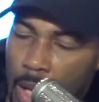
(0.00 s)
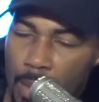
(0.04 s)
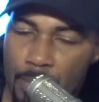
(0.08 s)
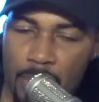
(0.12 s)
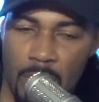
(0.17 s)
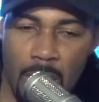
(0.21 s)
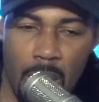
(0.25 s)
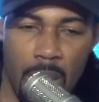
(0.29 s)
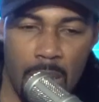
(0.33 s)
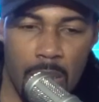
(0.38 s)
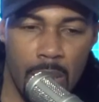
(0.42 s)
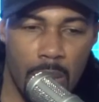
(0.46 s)

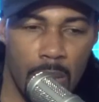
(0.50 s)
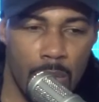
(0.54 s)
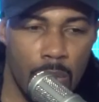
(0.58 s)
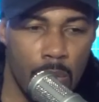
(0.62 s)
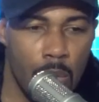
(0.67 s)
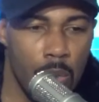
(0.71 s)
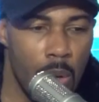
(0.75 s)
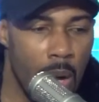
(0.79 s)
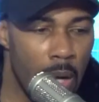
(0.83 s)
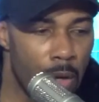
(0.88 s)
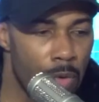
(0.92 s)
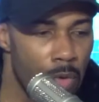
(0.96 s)
Sus
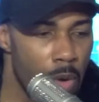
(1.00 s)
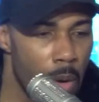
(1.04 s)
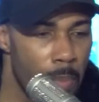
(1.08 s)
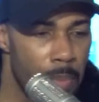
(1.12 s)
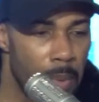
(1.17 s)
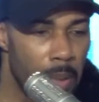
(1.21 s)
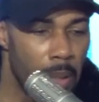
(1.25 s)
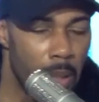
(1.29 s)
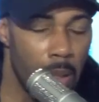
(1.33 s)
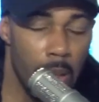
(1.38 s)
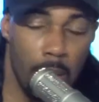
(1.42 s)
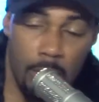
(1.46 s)
knows I grew up
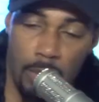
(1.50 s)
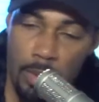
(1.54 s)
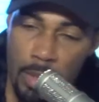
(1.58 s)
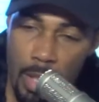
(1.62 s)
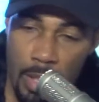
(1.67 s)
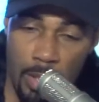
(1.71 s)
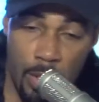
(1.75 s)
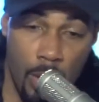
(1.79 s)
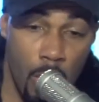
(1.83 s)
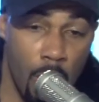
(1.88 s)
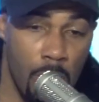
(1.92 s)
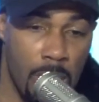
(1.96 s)

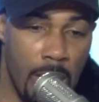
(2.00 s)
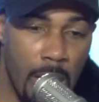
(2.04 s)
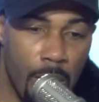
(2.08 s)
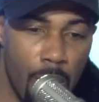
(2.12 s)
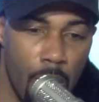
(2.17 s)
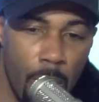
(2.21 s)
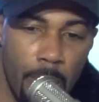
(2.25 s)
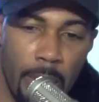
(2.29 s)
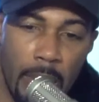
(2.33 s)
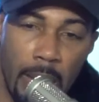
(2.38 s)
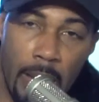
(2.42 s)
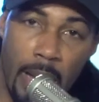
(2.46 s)

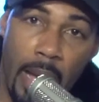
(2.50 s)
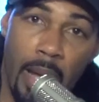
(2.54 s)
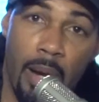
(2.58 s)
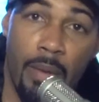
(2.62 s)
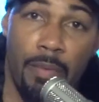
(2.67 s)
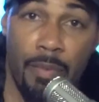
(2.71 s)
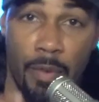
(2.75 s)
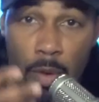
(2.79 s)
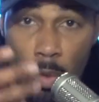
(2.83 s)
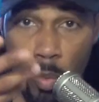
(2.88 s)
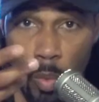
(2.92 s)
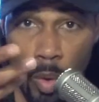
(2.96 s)
in Decatur.
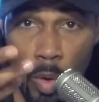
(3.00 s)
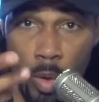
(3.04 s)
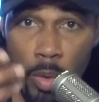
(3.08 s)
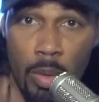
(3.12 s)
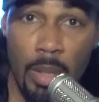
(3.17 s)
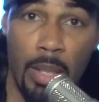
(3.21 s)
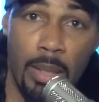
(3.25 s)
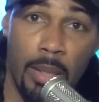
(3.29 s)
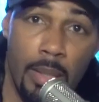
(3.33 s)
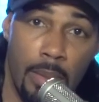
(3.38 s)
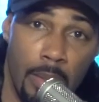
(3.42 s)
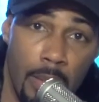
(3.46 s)
For the world
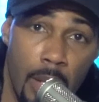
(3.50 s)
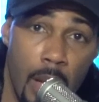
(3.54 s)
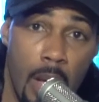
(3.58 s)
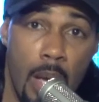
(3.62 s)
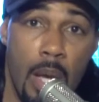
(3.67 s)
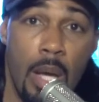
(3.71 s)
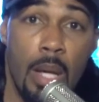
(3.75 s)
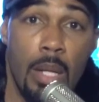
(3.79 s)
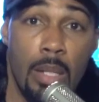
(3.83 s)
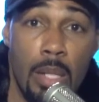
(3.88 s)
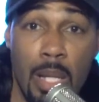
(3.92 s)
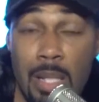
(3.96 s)
that
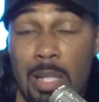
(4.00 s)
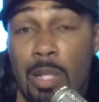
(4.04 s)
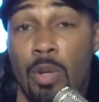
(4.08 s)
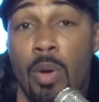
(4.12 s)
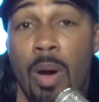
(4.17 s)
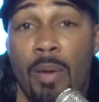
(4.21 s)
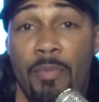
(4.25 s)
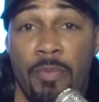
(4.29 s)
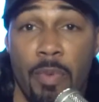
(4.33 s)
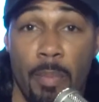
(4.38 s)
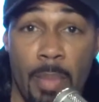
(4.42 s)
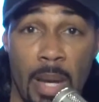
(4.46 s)
doesn't know,
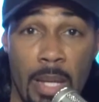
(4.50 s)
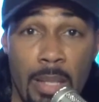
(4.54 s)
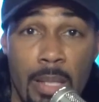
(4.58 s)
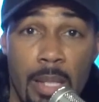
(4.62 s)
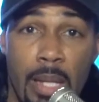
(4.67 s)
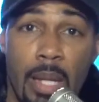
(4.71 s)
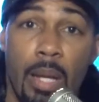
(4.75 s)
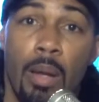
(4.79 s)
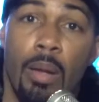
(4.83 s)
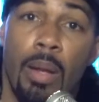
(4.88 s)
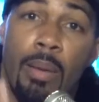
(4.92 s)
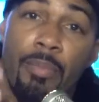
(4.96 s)
I'm from
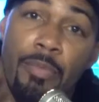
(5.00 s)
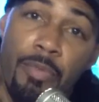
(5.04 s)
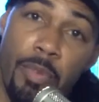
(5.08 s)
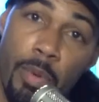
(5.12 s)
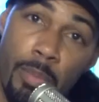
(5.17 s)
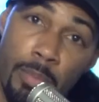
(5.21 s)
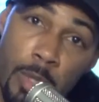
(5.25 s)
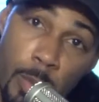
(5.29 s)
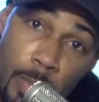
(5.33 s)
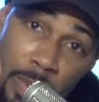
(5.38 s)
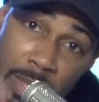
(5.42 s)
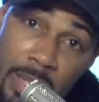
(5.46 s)
ATL. I'm
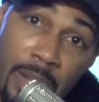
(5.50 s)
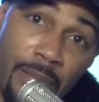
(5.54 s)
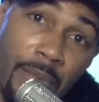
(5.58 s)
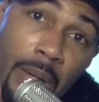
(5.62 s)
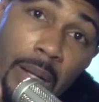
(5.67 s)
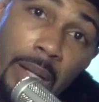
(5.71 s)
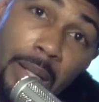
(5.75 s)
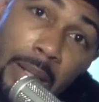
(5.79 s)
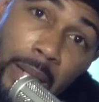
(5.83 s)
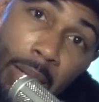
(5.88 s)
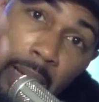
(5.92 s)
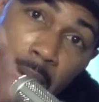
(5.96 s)
from
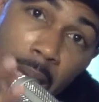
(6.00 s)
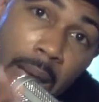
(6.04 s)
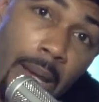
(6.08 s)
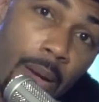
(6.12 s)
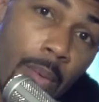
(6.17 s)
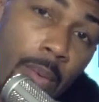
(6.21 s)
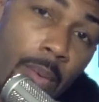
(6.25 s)
specifically Decatur,